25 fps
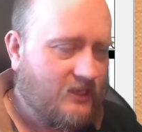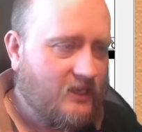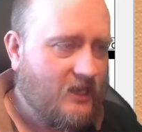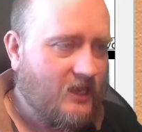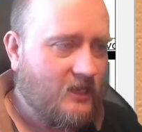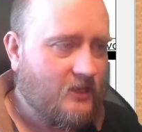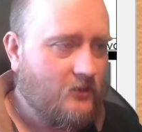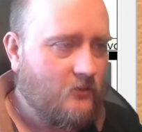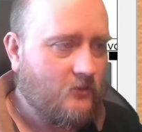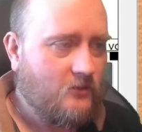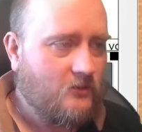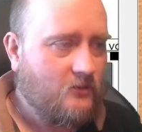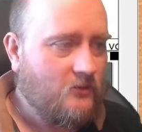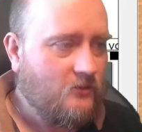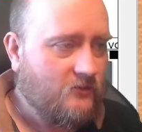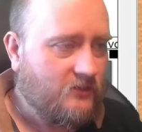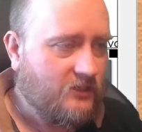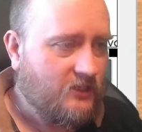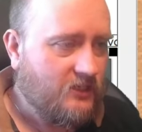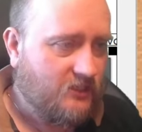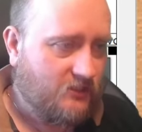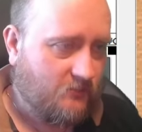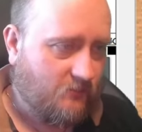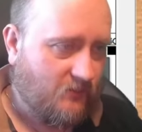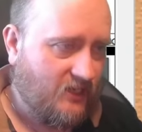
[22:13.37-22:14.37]
Yeah, you can use a
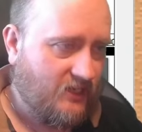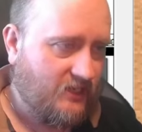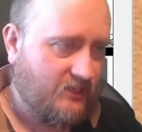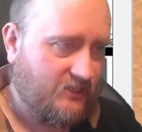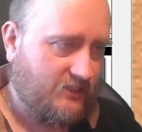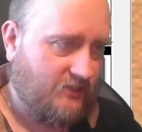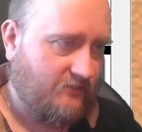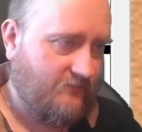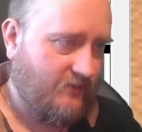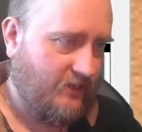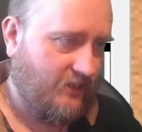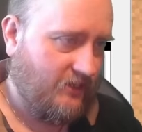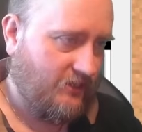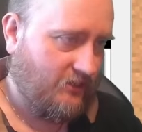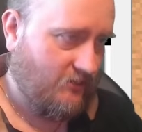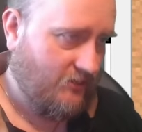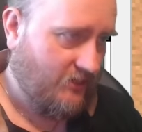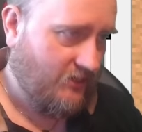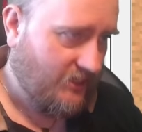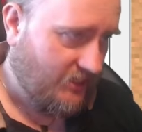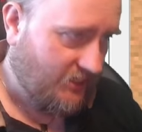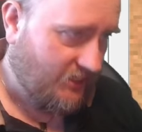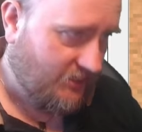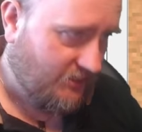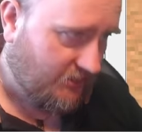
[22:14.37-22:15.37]
displace effect on
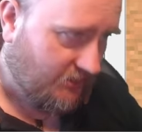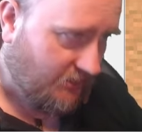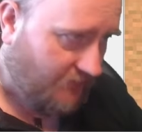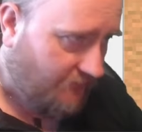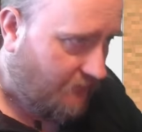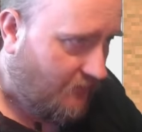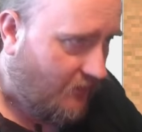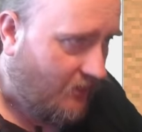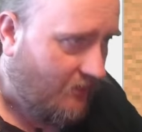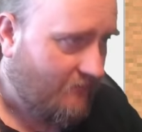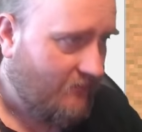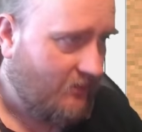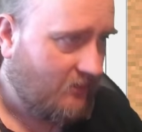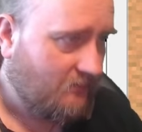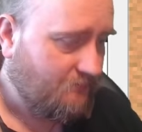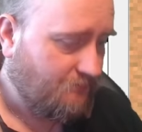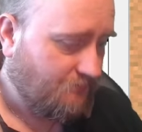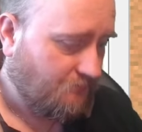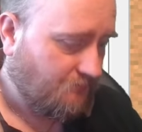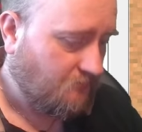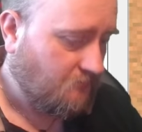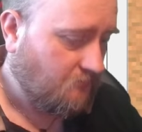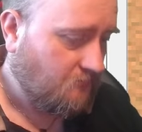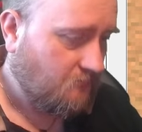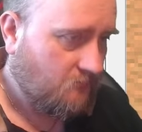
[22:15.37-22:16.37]
this if you have a
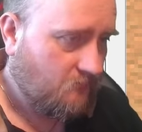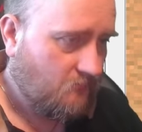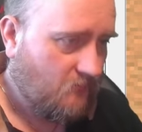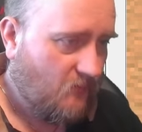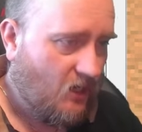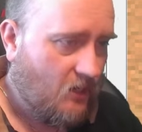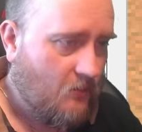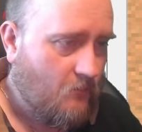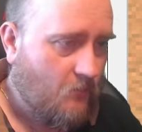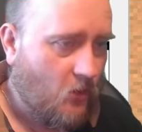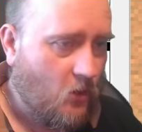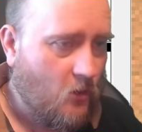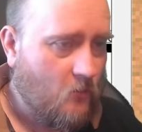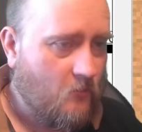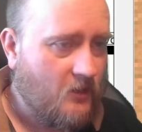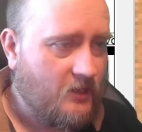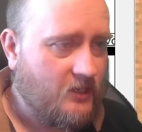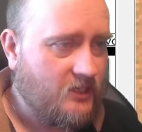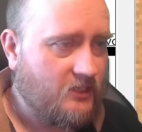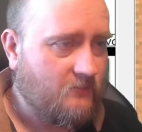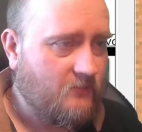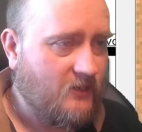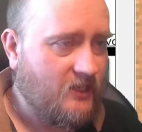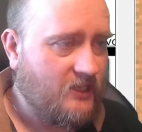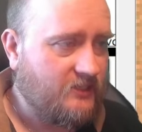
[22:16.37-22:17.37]
proper
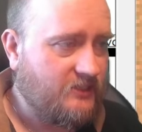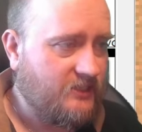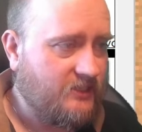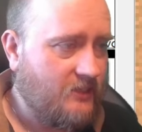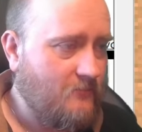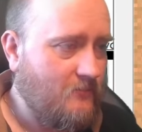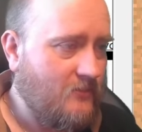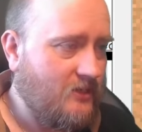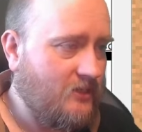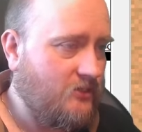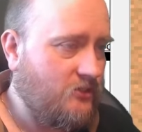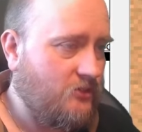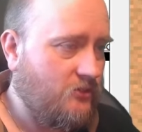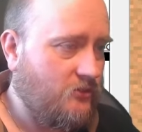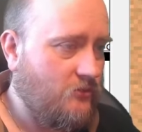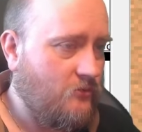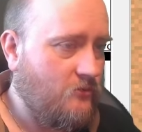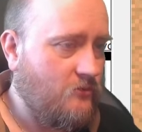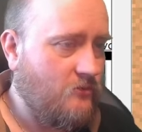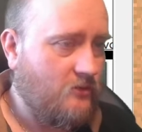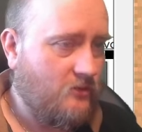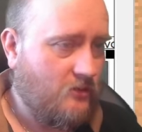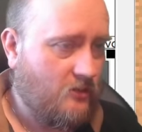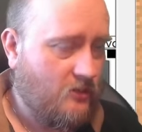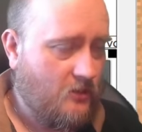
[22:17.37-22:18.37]
displace image
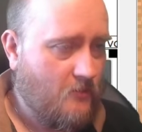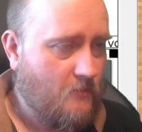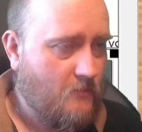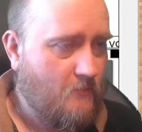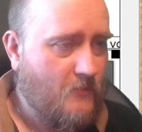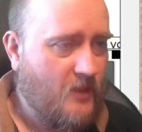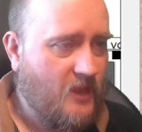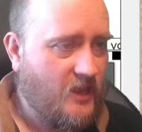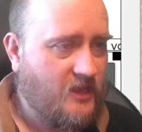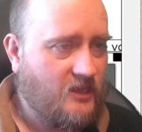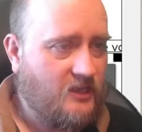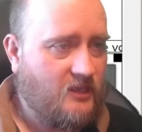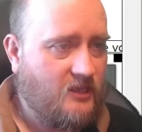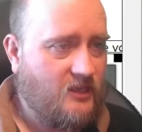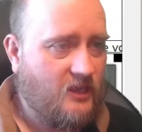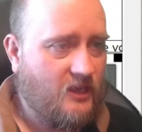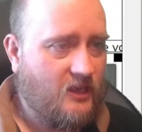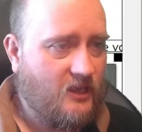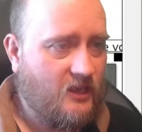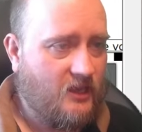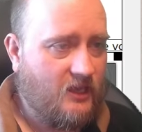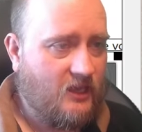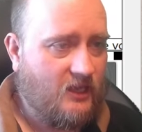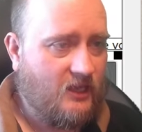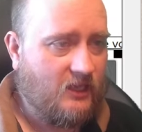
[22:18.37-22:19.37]
to make
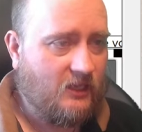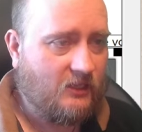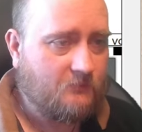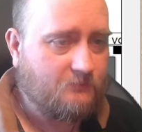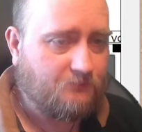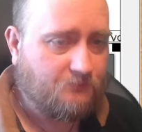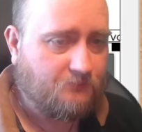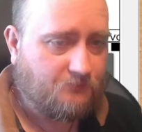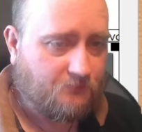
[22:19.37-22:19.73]
a